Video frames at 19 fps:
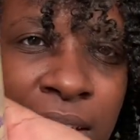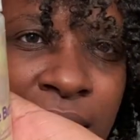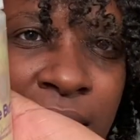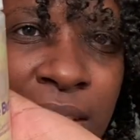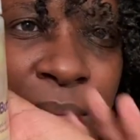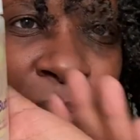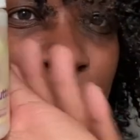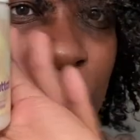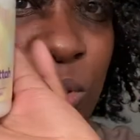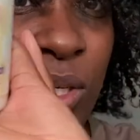
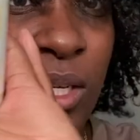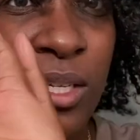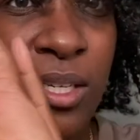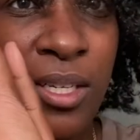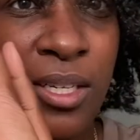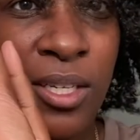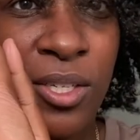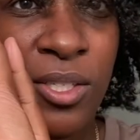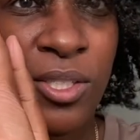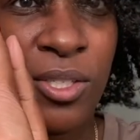let me try to
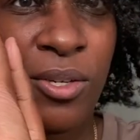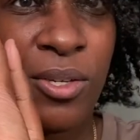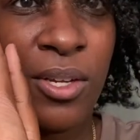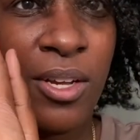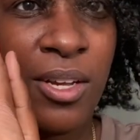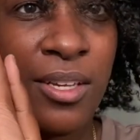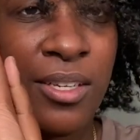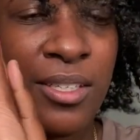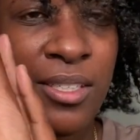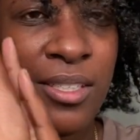show y'all.
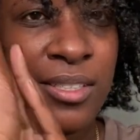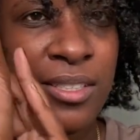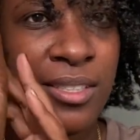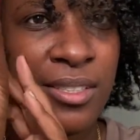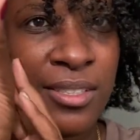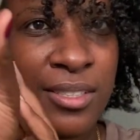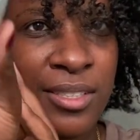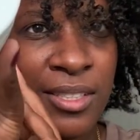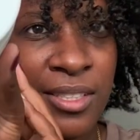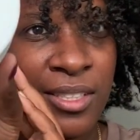This
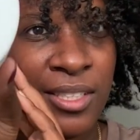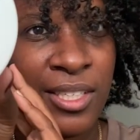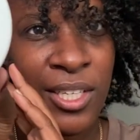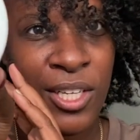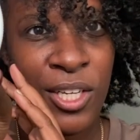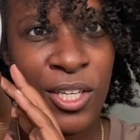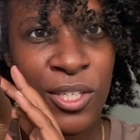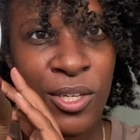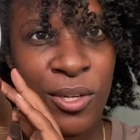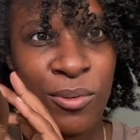is
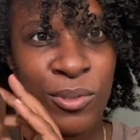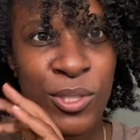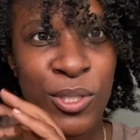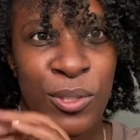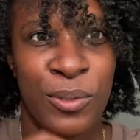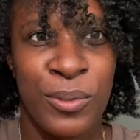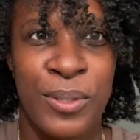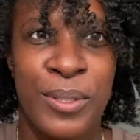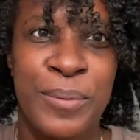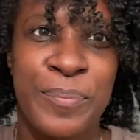no
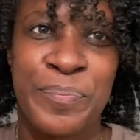joke.